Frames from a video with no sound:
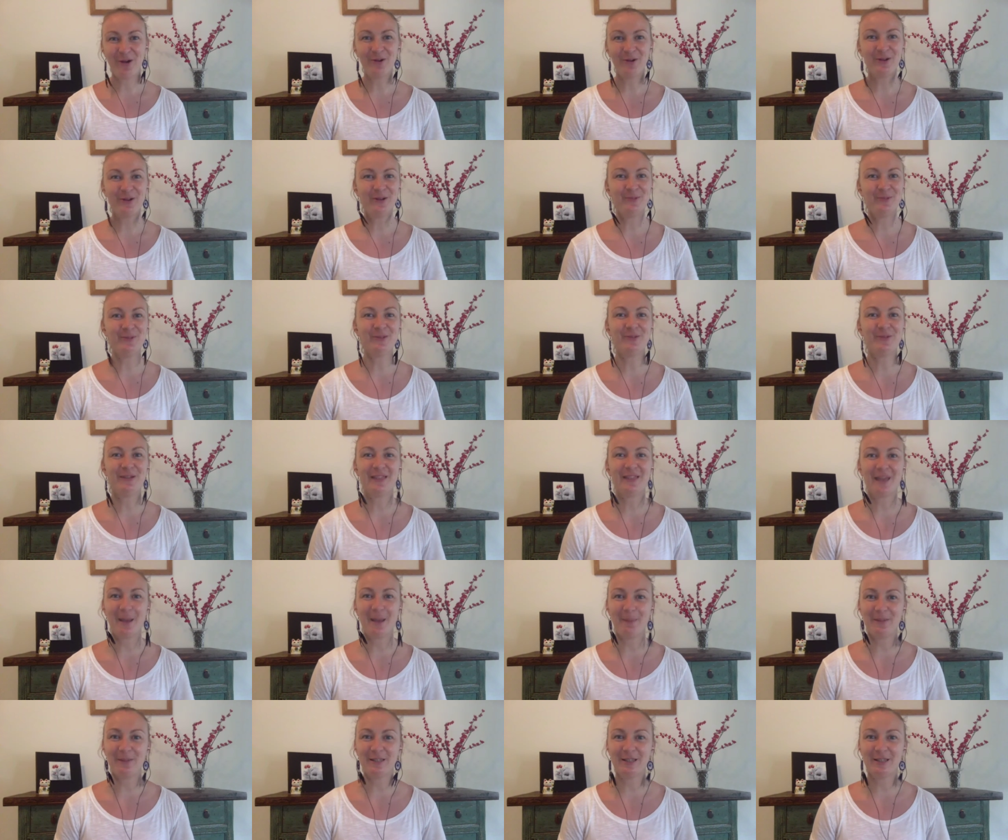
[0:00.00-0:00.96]
welcome to another
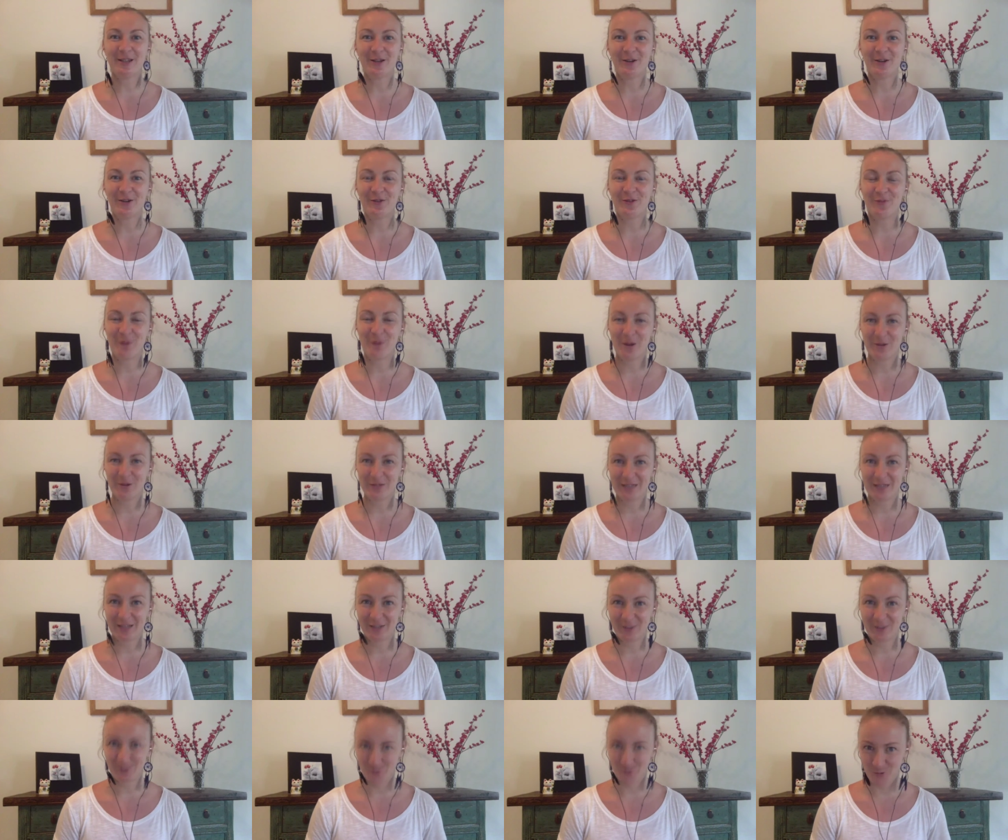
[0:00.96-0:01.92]
episode of
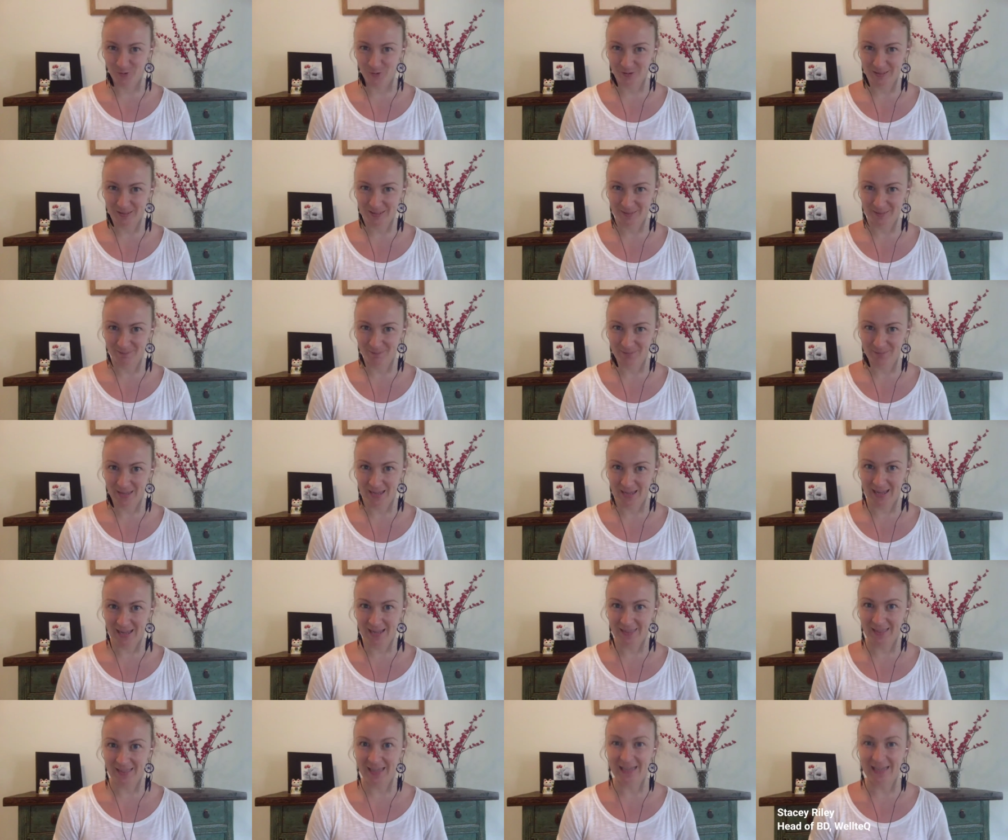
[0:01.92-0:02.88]
WellteQ Talks.
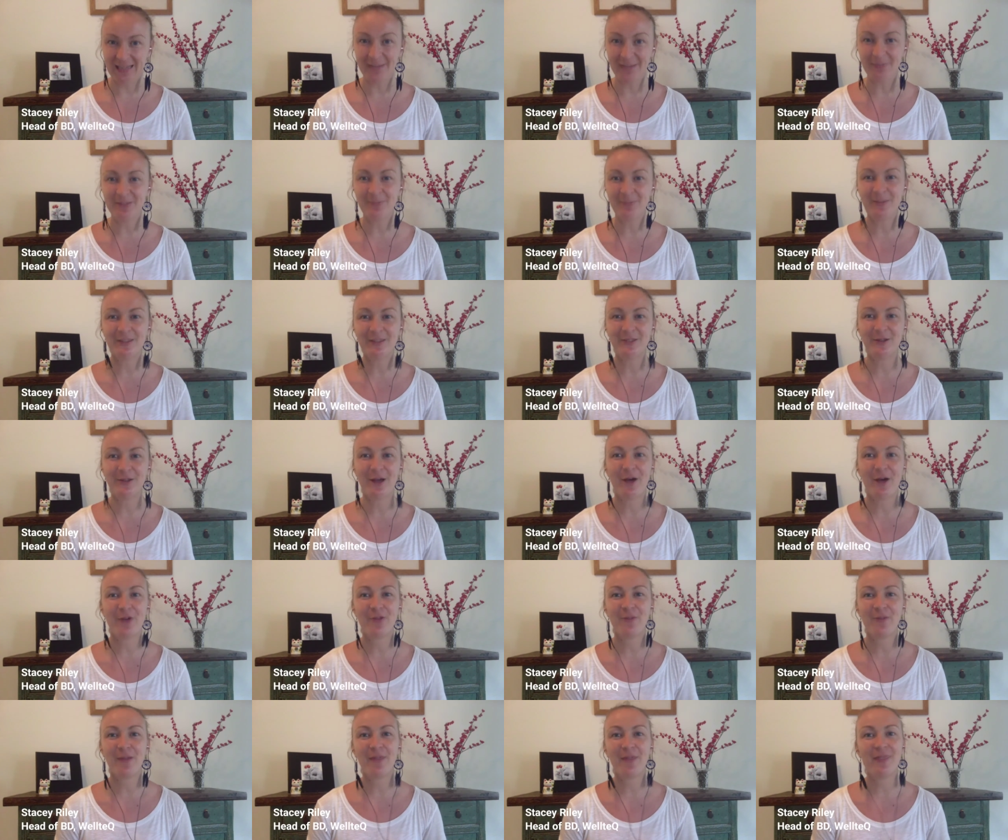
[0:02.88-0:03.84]
In the lead up to Mental
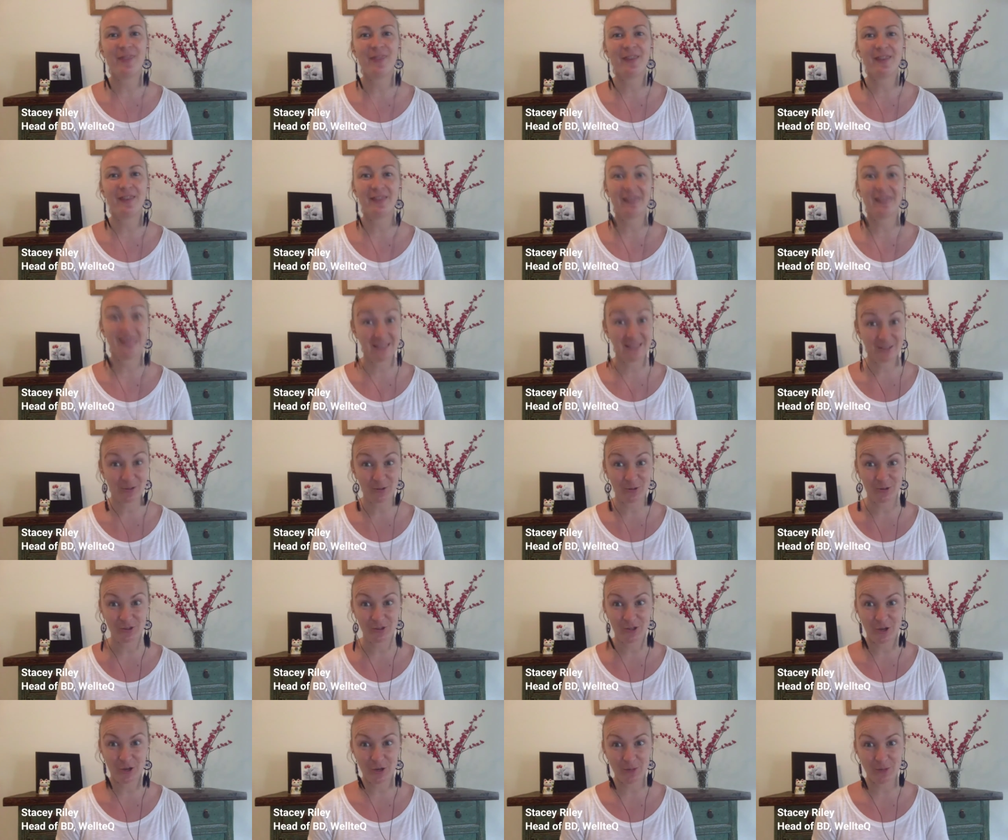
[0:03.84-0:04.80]
Health Month this
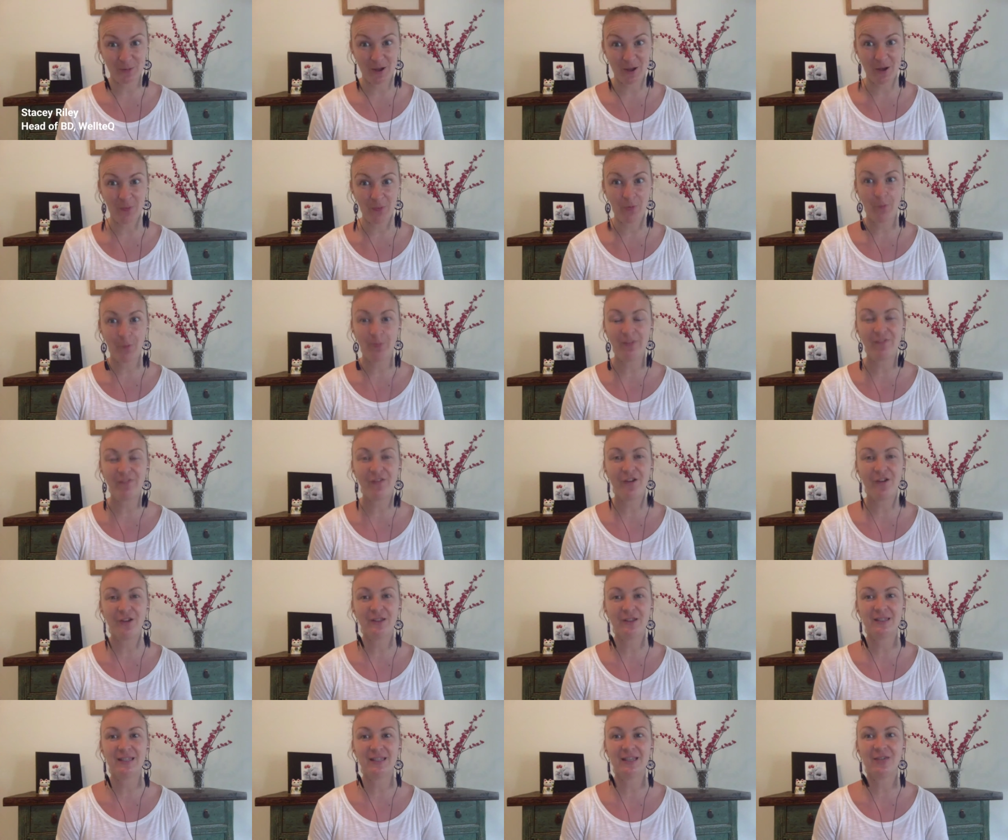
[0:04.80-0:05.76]
October, we'll be
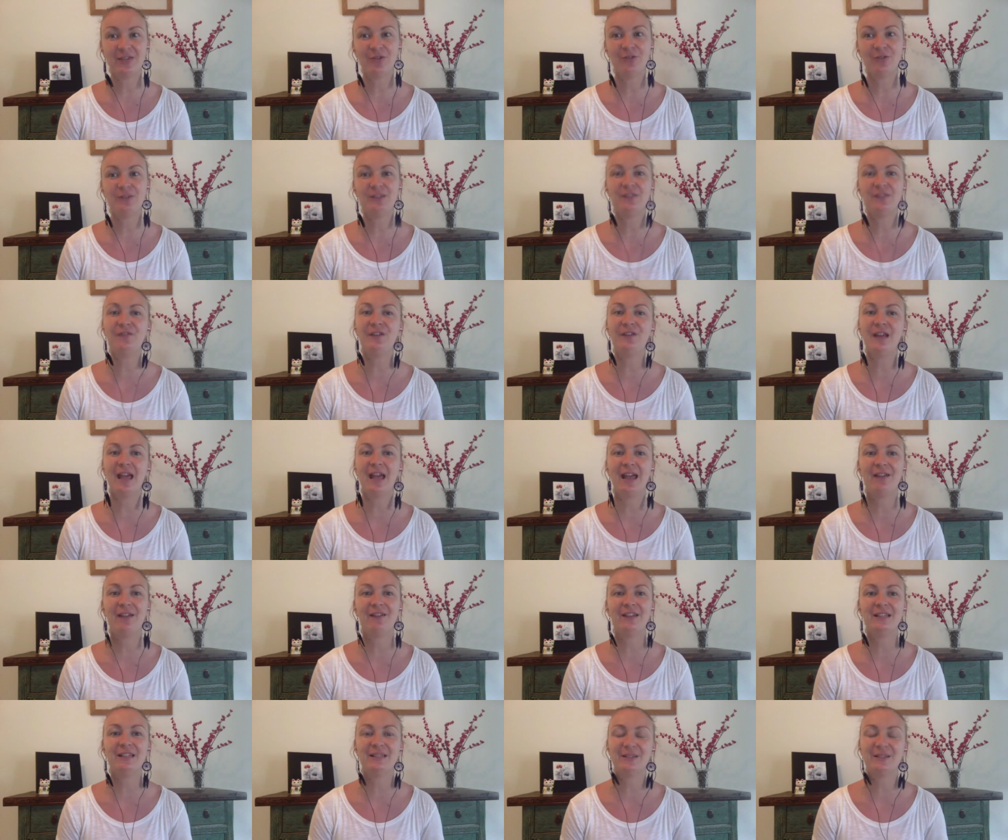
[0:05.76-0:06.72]
focusing on different
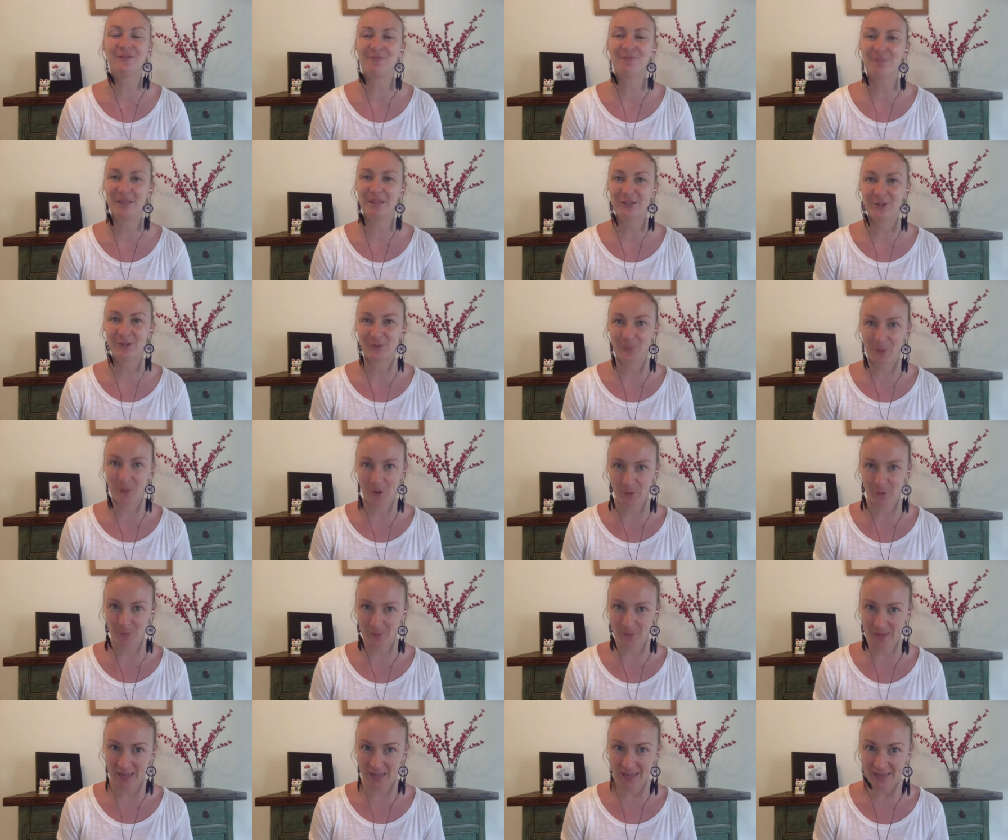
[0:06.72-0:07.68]
areas of mental
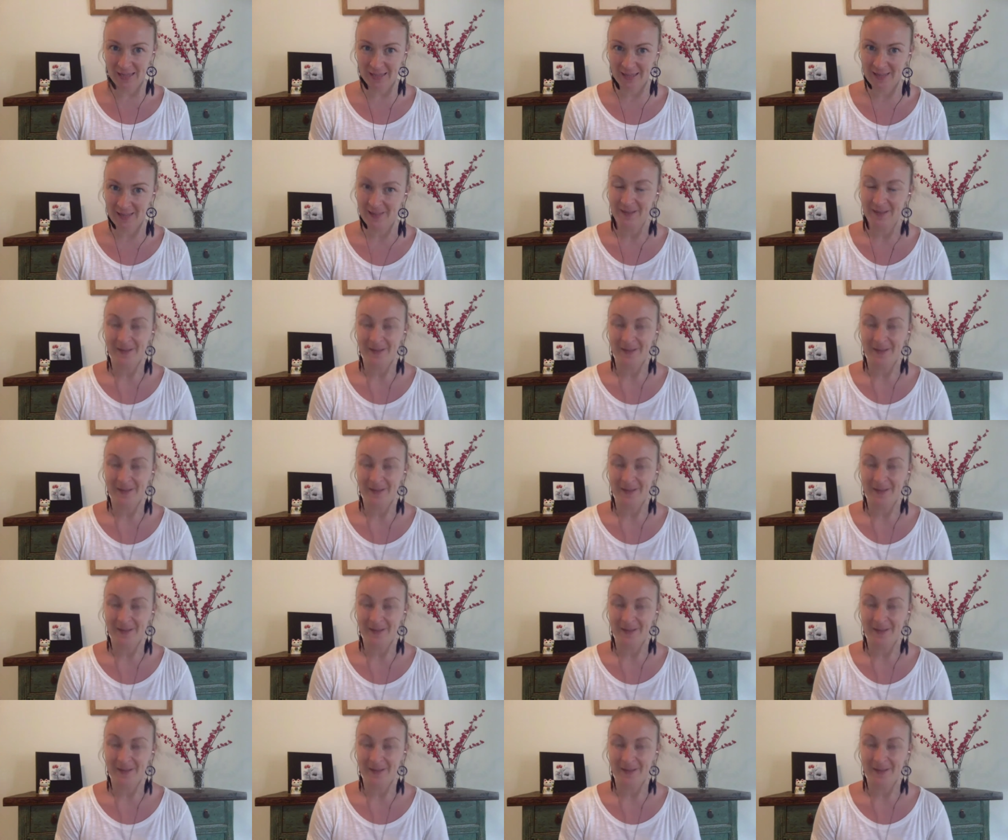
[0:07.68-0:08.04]
well-being.